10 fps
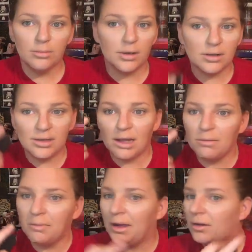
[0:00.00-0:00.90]
Same
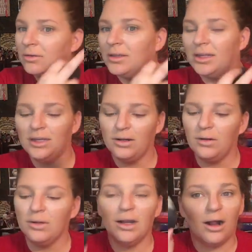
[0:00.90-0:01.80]
amount. See, you
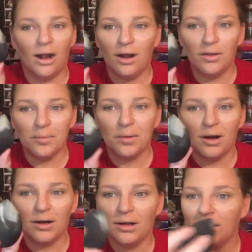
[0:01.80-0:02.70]
don't get all the
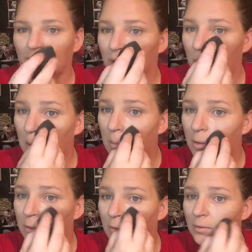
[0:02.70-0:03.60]
product.
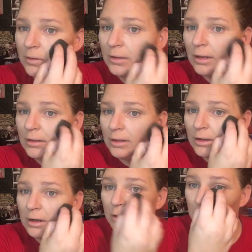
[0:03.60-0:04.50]
Most of it stays in
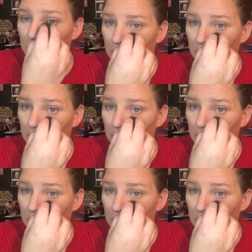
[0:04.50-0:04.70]
there.